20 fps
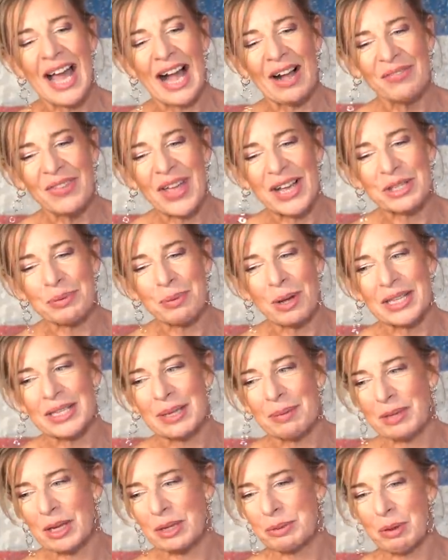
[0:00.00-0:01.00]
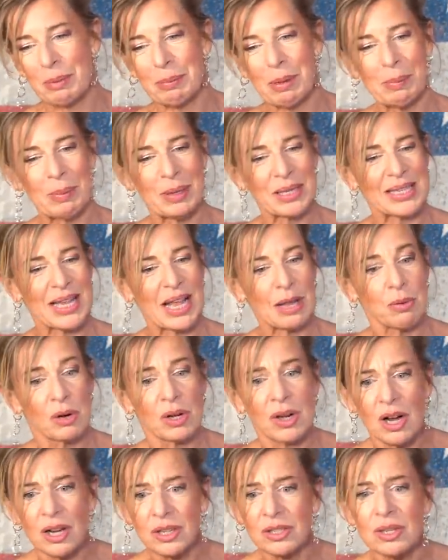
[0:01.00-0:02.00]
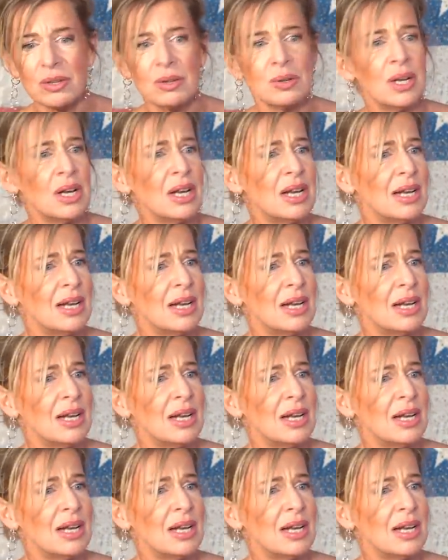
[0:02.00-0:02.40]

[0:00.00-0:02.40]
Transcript: And that's why sometimes when people are saying, well, can't you